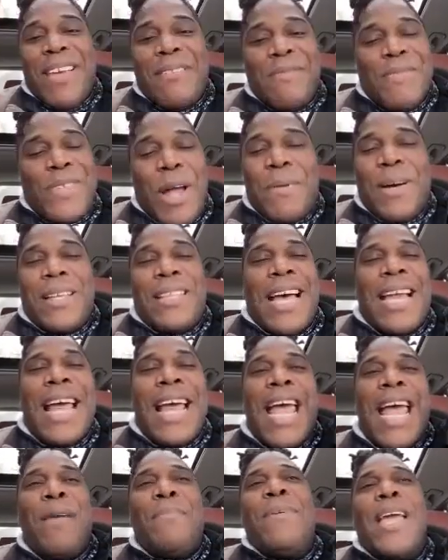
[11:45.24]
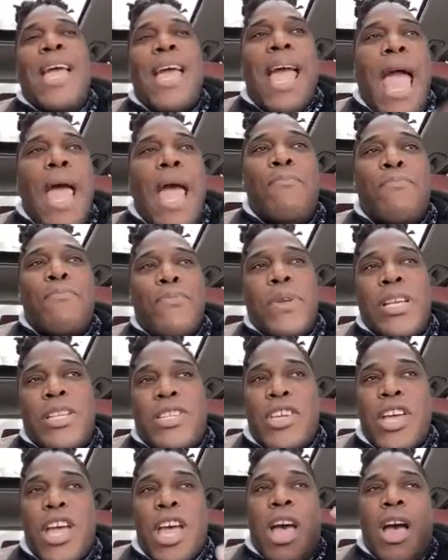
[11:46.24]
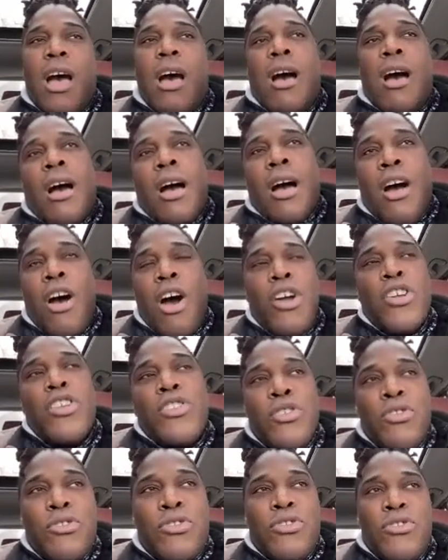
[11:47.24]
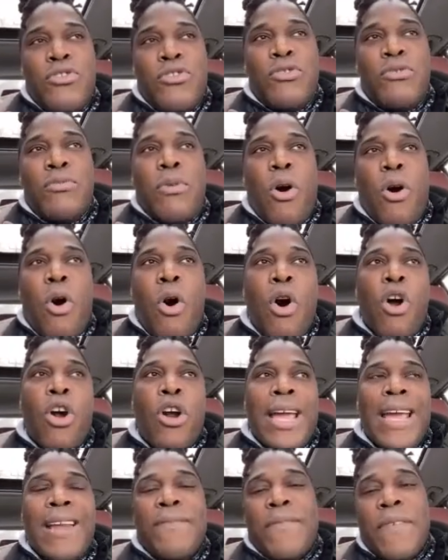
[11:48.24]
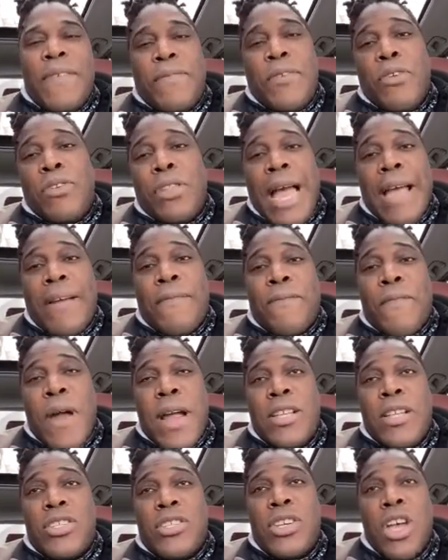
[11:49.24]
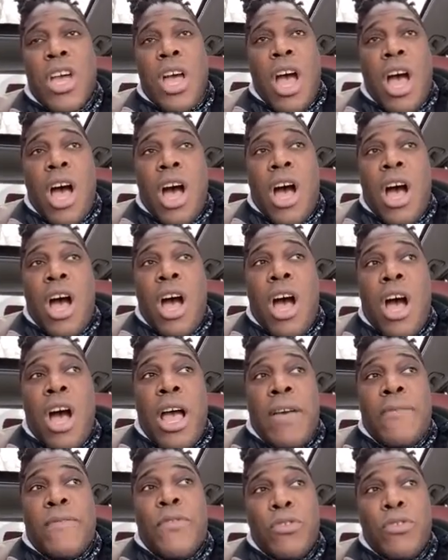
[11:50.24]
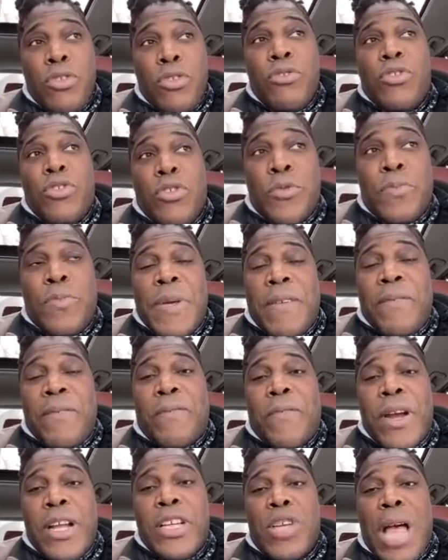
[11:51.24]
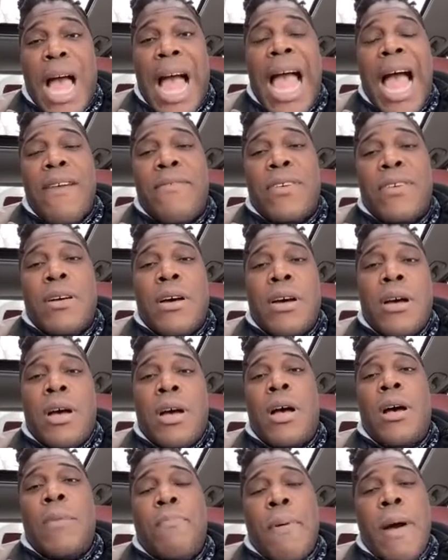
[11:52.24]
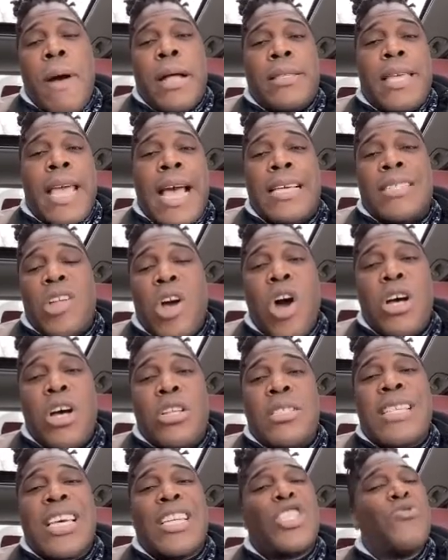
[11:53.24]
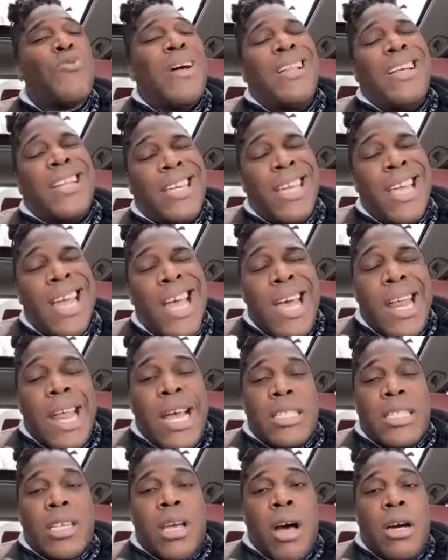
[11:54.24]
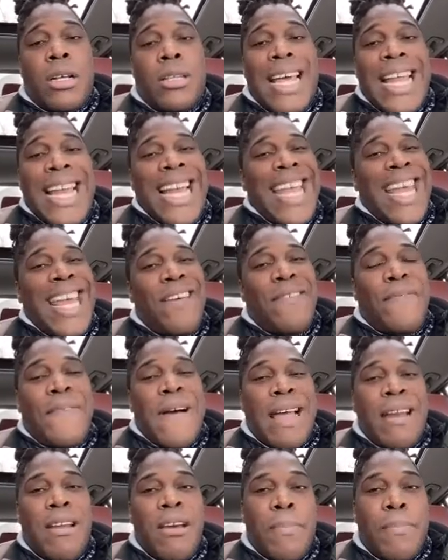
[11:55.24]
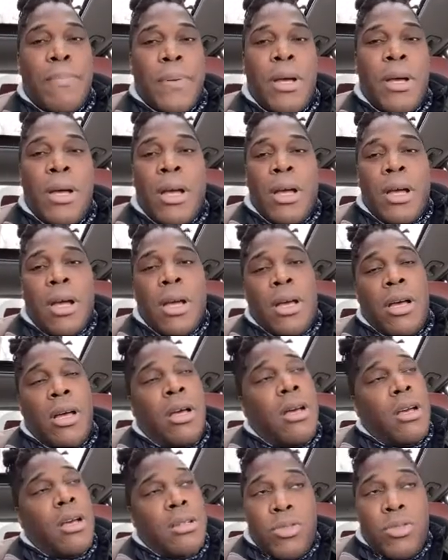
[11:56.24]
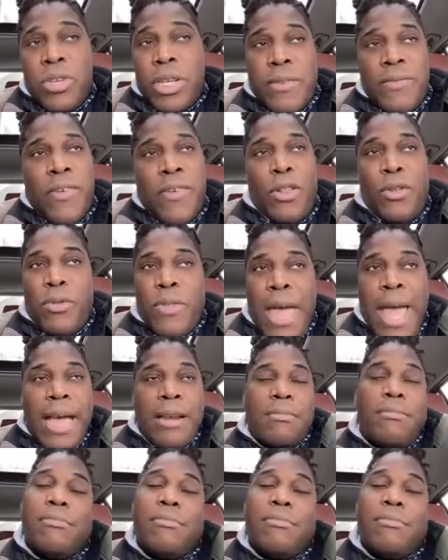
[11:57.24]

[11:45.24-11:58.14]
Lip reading: I'm sorry about that. ABA and Preach on YouTube. Or if you like French, if you speak French, I have a podcast on sexuality that's called Les Fallopes. So you can follow that.